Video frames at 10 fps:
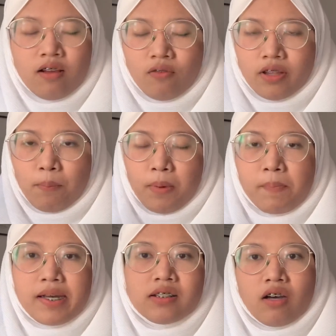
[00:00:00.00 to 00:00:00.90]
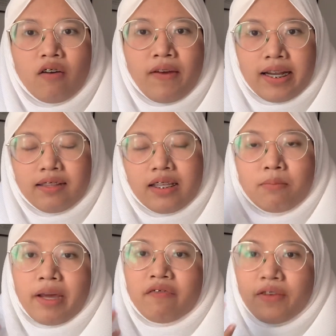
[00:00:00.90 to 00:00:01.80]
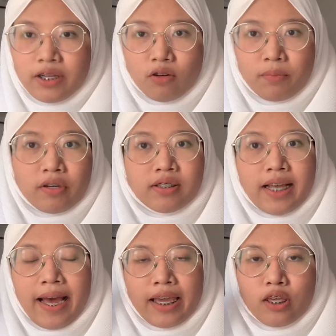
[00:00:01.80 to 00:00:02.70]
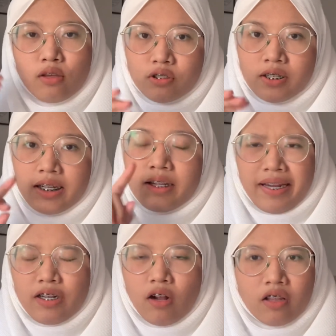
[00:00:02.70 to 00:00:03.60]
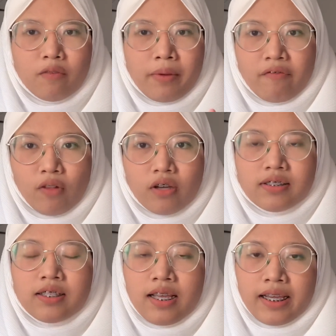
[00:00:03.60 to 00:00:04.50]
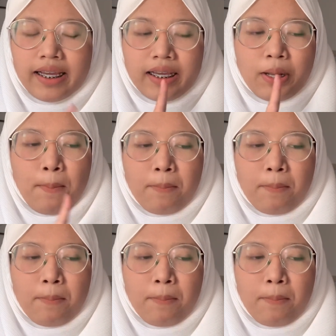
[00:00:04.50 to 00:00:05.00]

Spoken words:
for the purpose of editing my video because I usually edit all of my vlogs in